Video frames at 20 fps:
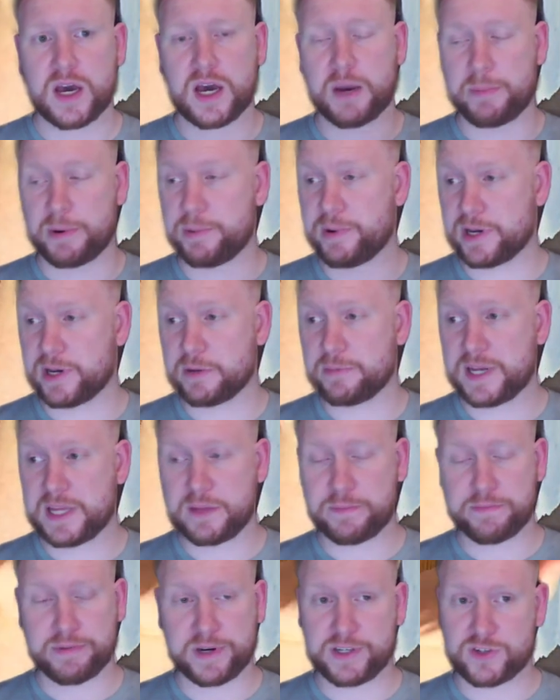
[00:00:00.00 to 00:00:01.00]
But we're going to play
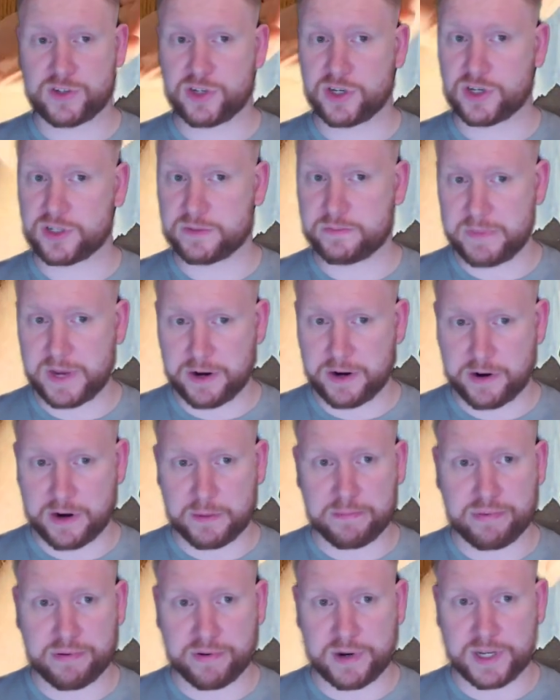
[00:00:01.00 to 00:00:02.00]
the Prince John's
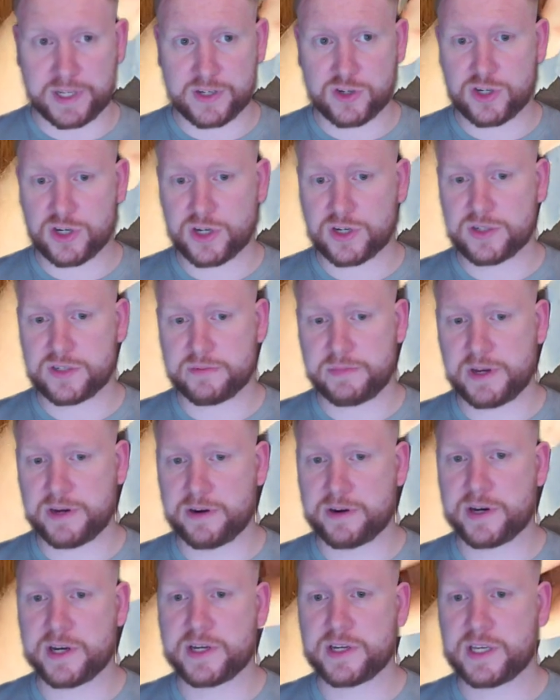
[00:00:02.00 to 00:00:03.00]
Mirror. Prince John's
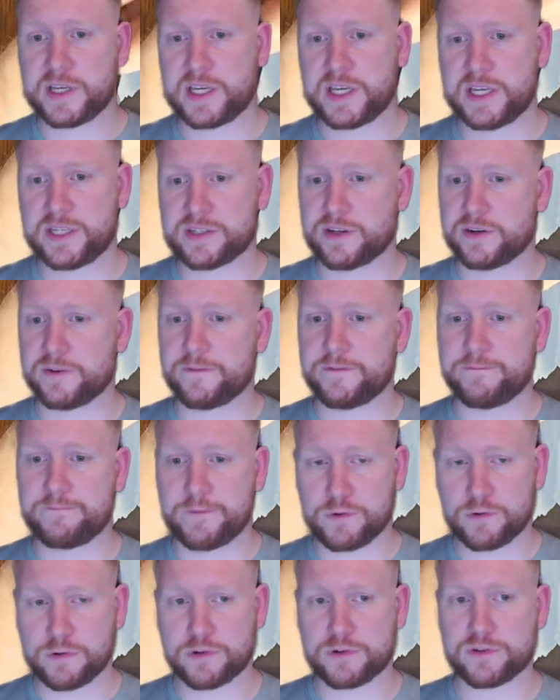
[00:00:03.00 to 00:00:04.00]
Mirror is going to
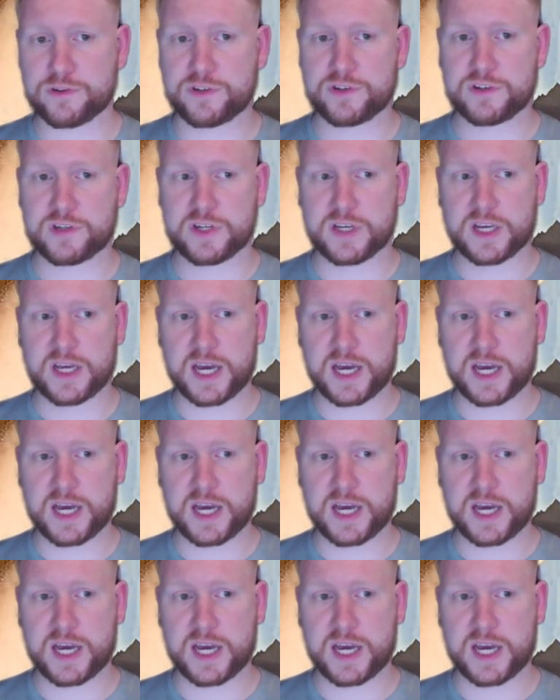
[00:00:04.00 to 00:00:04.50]
force